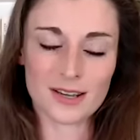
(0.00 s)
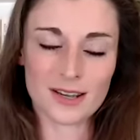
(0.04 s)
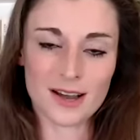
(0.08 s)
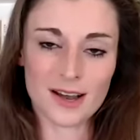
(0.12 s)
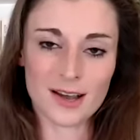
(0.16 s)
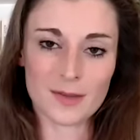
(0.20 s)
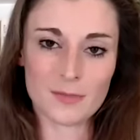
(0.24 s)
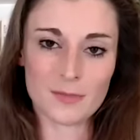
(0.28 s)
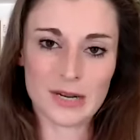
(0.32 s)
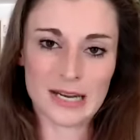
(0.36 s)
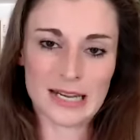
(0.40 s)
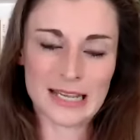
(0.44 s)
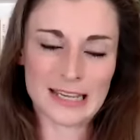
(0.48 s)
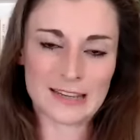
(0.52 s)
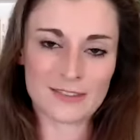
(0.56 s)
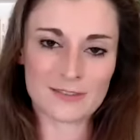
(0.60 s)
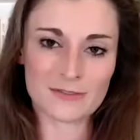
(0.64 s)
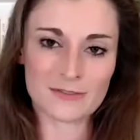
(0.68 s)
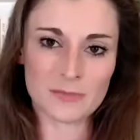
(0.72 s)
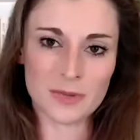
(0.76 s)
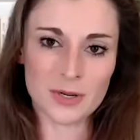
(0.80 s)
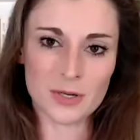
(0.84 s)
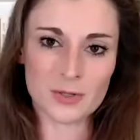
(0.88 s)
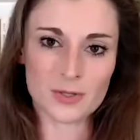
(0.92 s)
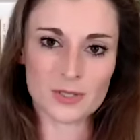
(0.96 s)
I
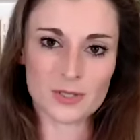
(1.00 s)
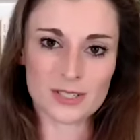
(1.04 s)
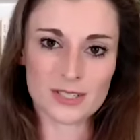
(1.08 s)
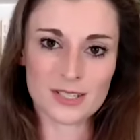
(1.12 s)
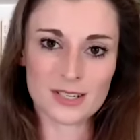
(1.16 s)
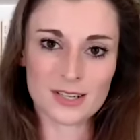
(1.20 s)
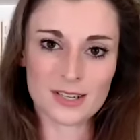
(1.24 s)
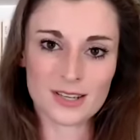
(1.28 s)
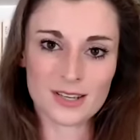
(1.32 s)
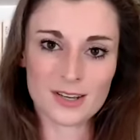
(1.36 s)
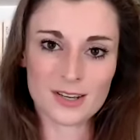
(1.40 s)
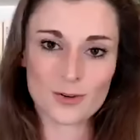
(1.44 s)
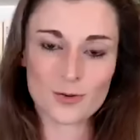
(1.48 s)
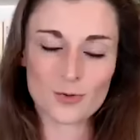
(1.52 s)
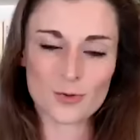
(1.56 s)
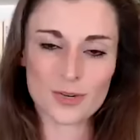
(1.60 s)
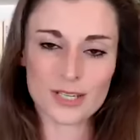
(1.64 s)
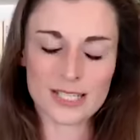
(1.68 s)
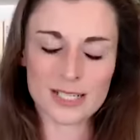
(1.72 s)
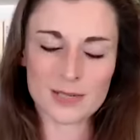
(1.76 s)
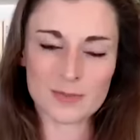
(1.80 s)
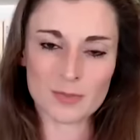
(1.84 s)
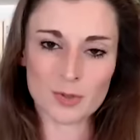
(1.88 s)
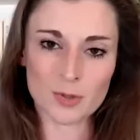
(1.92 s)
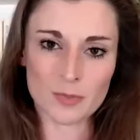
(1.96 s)
believe most
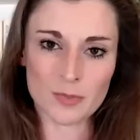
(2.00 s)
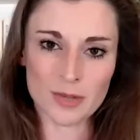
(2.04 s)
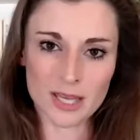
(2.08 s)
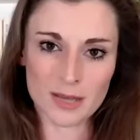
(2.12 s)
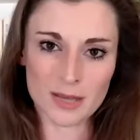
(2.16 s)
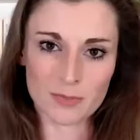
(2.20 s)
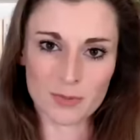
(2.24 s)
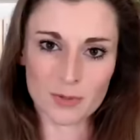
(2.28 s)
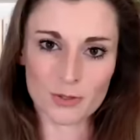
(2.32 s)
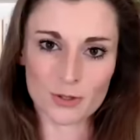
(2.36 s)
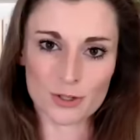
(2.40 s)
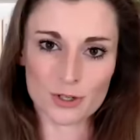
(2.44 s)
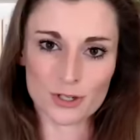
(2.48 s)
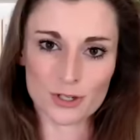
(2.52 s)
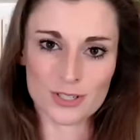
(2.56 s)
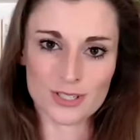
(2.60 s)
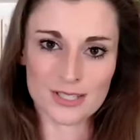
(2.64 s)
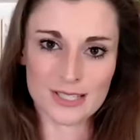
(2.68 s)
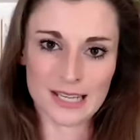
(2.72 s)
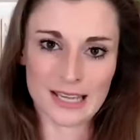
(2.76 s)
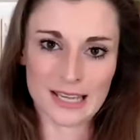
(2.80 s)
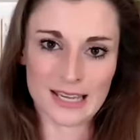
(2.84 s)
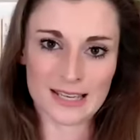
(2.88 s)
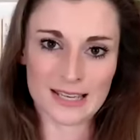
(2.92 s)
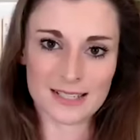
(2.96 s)
reasonable people should
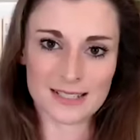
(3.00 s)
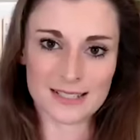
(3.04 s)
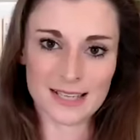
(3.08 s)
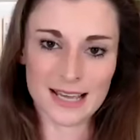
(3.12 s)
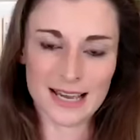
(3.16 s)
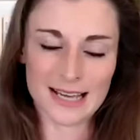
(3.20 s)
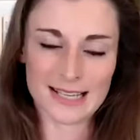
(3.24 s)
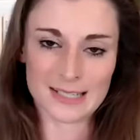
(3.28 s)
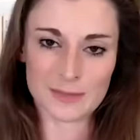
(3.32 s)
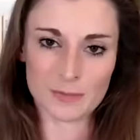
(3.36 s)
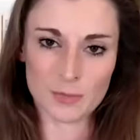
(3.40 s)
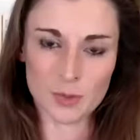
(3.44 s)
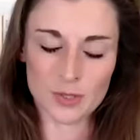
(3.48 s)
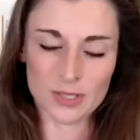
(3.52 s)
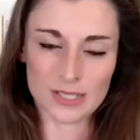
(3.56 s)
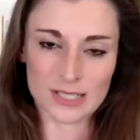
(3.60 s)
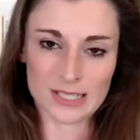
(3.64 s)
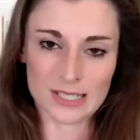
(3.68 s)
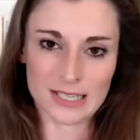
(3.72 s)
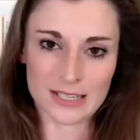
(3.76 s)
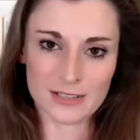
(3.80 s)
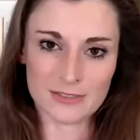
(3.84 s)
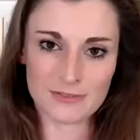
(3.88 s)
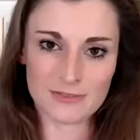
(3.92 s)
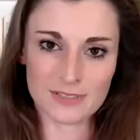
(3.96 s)
see as a
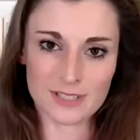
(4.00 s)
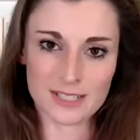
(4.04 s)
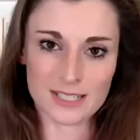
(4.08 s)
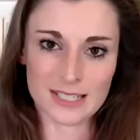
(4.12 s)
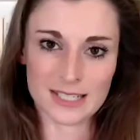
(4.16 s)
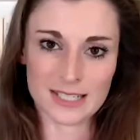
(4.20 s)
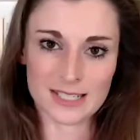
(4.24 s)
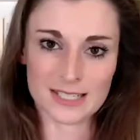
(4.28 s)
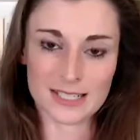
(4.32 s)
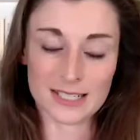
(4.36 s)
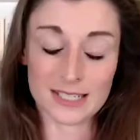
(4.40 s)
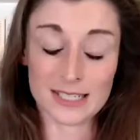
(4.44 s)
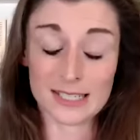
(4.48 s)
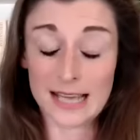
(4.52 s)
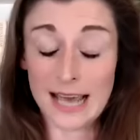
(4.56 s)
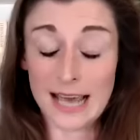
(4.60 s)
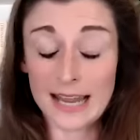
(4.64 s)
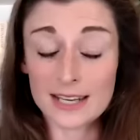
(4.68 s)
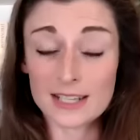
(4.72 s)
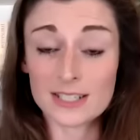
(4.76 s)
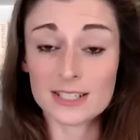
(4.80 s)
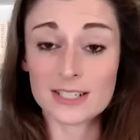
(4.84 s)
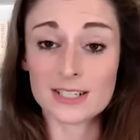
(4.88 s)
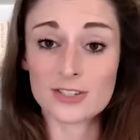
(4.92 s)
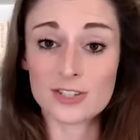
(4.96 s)
positive. It is
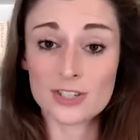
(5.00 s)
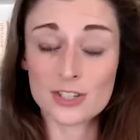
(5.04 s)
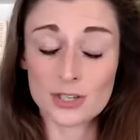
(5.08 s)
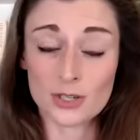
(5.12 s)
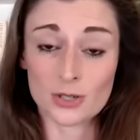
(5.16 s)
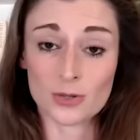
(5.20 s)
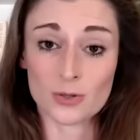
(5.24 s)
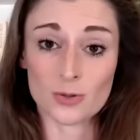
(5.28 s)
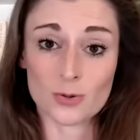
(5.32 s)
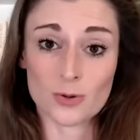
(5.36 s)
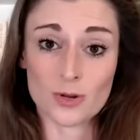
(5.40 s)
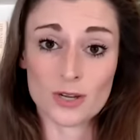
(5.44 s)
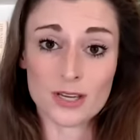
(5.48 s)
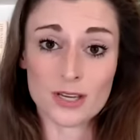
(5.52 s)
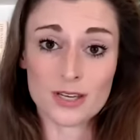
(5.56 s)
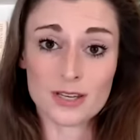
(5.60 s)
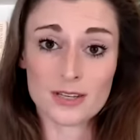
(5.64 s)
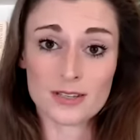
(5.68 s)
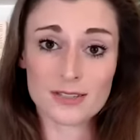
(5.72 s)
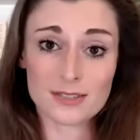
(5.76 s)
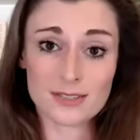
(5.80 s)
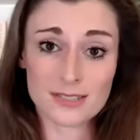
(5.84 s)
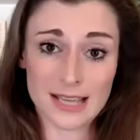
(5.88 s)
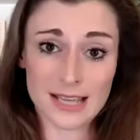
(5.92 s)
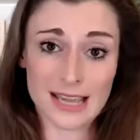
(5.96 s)
intended to
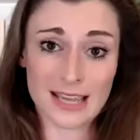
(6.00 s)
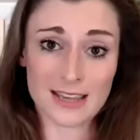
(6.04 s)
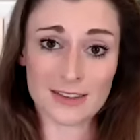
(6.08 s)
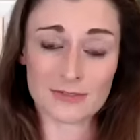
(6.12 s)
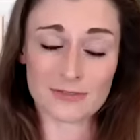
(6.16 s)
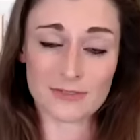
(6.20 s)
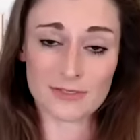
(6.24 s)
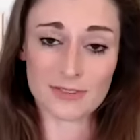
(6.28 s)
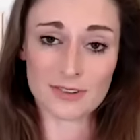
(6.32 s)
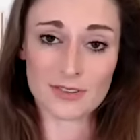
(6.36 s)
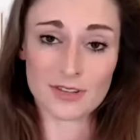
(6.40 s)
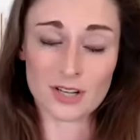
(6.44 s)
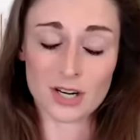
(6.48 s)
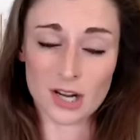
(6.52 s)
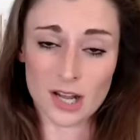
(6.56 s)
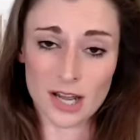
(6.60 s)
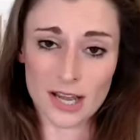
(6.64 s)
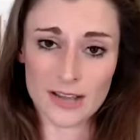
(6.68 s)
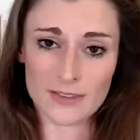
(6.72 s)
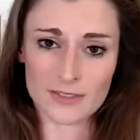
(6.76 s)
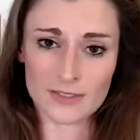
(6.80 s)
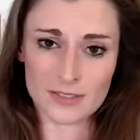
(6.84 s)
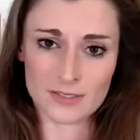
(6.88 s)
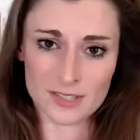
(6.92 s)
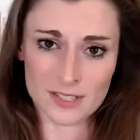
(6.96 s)
save the
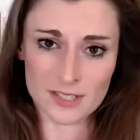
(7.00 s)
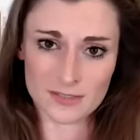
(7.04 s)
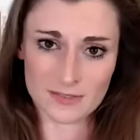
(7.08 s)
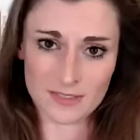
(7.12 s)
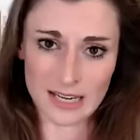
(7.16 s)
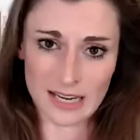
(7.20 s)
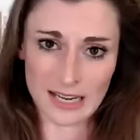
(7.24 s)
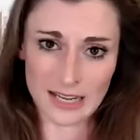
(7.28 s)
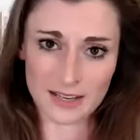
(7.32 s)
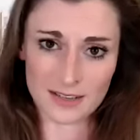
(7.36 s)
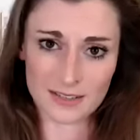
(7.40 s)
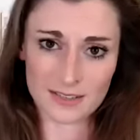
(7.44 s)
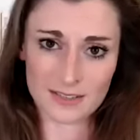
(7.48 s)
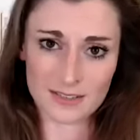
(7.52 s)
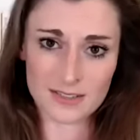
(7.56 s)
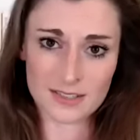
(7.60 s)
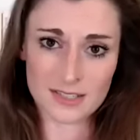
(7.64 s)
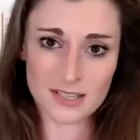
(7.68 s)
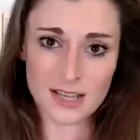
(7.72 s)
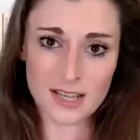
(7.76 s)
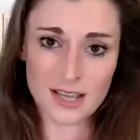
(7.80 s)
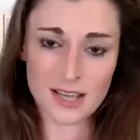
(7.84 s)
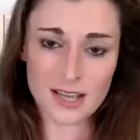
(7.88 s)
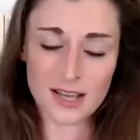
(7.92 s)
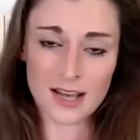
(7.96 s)
lives of
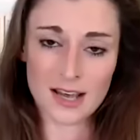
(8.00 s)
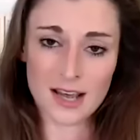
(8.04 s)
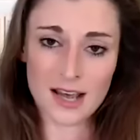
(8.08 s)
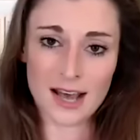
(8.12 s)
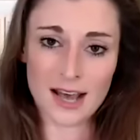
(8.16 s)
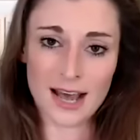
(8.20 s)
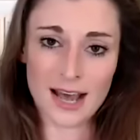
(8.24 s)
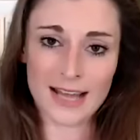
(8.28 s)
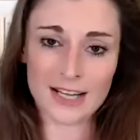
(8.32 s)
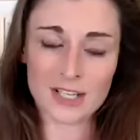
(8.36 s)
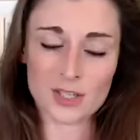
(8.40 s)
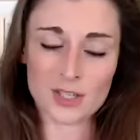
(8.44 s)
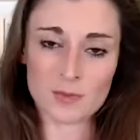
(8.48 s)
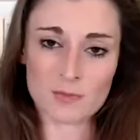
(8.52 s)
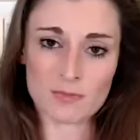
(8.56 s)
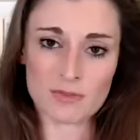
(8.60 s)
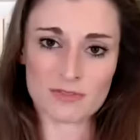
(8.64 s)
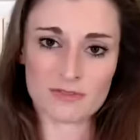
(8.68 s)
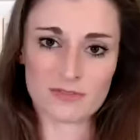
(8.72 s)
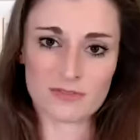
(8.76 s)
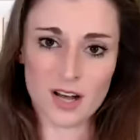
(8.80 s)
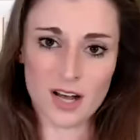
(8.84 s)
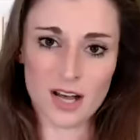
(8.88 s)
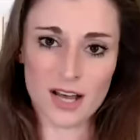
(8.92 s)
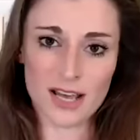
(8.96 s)
civilians and to
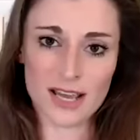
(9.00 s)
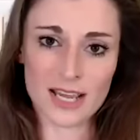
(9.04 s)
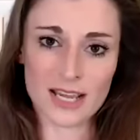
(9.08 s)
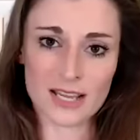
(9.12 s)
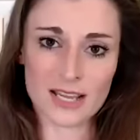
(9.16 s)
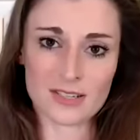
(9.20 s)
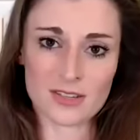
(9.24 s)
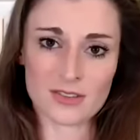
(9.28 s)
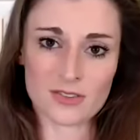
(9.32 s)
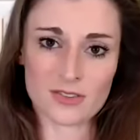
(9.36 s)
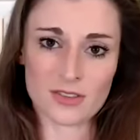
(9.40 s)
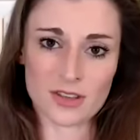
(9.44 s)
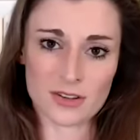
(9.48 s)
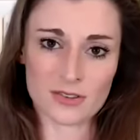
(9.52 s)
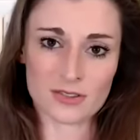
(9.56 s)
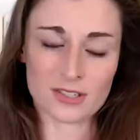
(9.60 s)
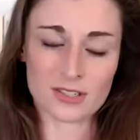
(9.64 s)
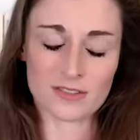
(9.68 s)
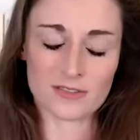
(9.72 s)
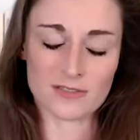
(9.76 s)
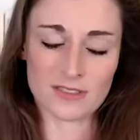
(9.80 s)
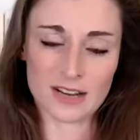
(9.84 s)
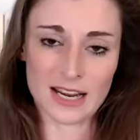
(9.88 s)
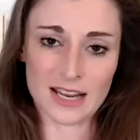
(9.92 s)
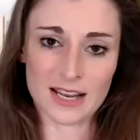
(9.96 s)
provide those
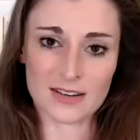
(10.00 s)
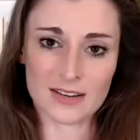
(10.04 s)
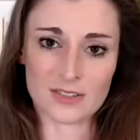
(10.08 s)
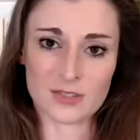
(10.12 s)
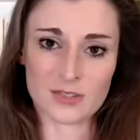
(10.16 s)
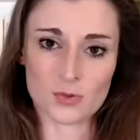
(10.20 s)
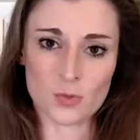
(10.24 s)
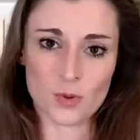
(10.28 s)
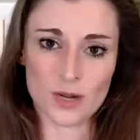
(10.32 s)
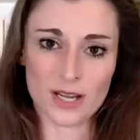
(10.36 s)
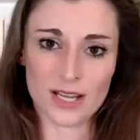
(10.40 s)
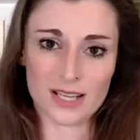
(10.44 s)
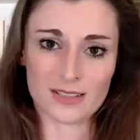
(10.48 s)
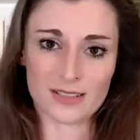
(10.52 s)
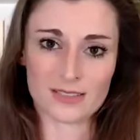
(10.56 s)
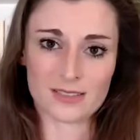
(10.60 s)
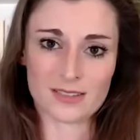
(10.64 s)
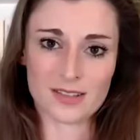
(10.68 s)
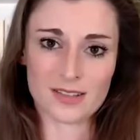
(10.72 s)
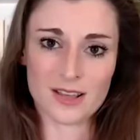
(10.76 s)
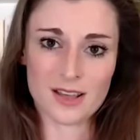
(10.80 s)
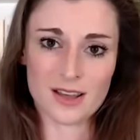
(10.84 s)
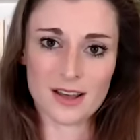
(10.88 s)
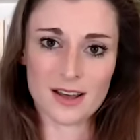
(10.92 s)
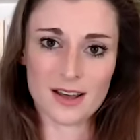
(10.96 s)
civilians
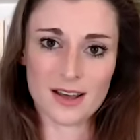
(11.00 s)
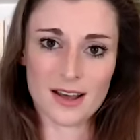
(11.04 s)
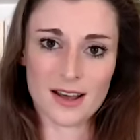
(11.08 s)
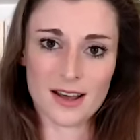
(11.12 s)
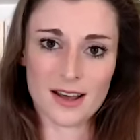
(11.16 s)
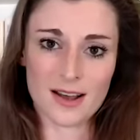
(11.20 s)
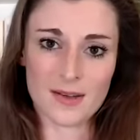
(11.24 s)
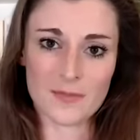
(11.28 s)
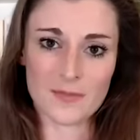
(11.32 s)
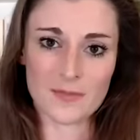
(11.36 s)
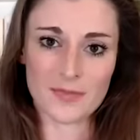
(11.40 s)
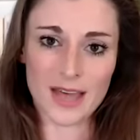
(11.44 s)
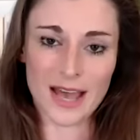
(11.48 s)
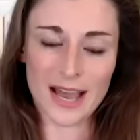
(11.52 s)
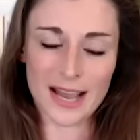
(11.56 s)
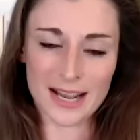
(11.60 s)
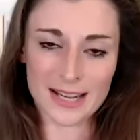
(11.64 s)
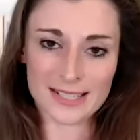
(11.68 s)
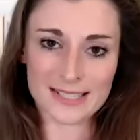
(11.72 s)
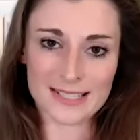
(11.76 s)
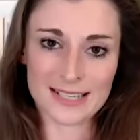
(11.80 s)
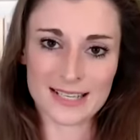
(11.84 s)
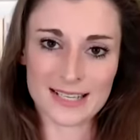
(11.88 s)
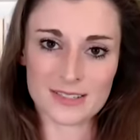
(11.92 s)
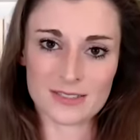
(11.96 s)
with
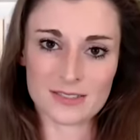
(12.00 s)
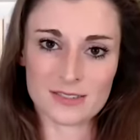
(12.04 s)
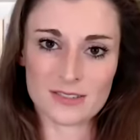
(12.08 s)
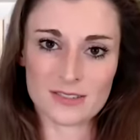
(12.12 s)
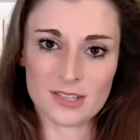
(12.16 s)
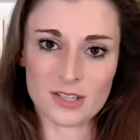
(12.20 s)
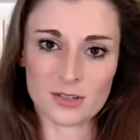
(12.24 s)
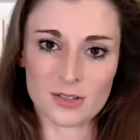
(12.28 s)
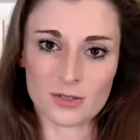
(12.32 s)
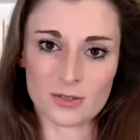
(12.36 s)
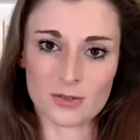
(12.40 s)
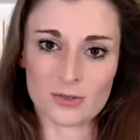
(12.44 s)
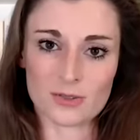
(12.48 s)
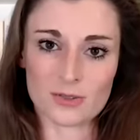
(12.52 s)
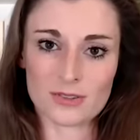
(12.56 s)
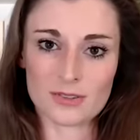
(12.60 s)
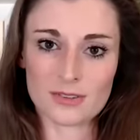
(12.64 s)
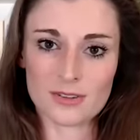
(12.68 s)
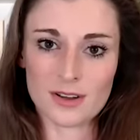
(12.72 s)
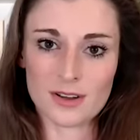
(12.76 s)
access to